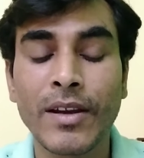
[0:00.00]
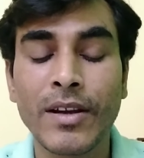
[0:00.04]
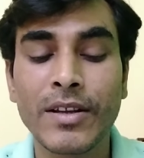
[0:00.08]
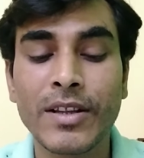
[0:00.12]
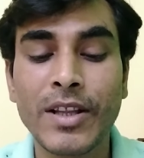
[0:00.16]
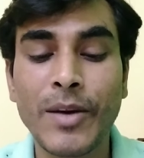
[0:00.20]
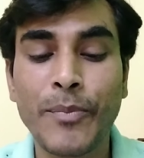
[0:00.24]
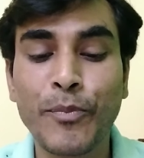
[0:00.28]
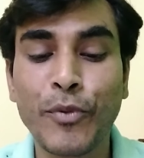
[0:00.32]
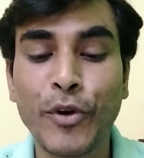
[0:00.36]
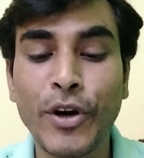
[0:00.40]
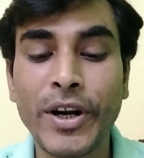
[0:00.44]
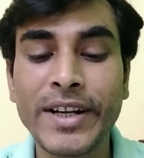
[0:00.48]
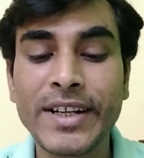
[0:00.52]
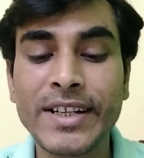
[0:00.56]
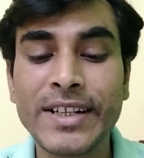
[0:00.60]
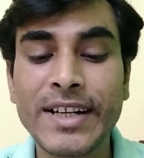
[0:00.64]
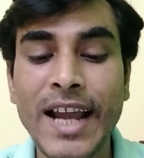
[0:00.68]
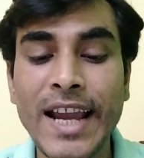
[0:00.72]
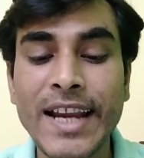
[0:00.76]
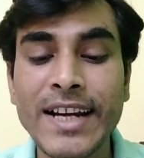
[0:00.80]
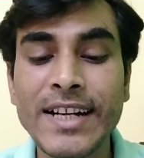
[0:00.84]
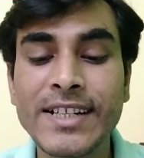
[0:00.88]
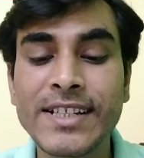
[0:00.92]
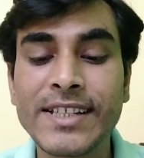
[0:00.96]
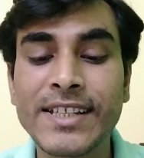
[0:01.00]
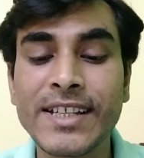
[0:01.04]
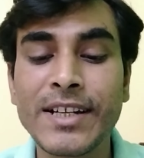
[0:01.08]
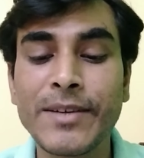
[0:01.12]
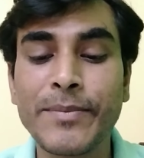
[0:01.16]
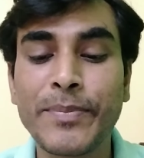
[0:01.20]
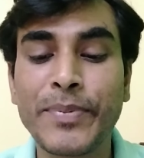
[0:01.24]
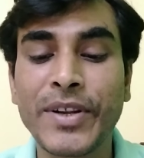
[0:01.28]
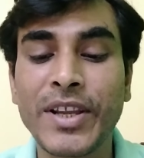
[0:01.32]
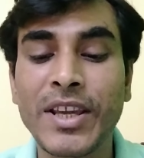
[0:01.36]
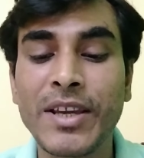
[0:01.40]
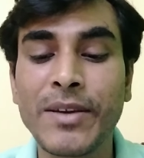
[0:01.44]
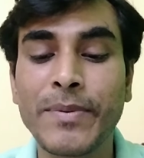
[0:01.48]
The poet writes
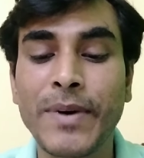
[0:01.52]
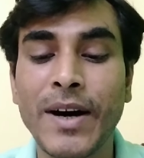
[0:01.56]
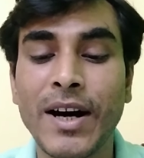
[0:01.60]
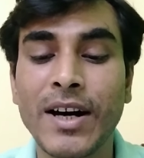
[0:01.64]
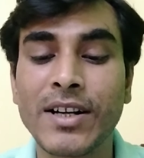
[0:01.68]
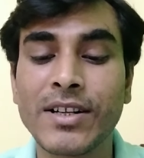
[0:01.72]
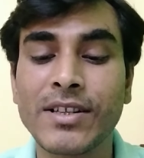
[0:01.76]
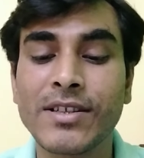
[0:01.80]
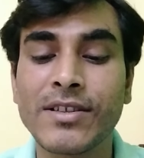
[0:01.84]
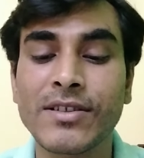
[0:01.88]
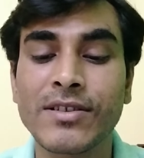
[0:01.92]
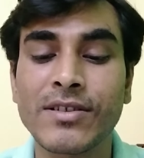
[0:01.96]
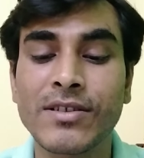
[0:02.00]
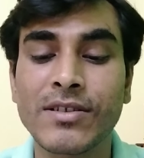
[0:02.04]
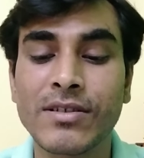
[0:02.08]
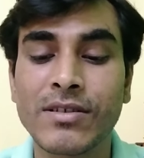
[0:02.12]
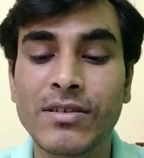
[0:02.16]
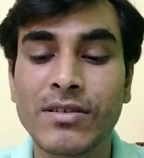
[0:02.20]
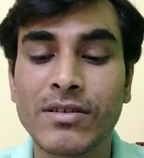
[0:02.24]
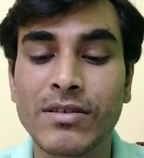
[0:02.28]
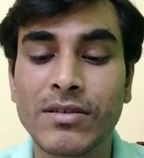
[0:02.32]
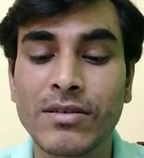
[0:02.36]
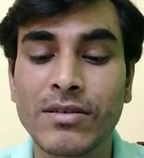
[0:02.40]
in free verse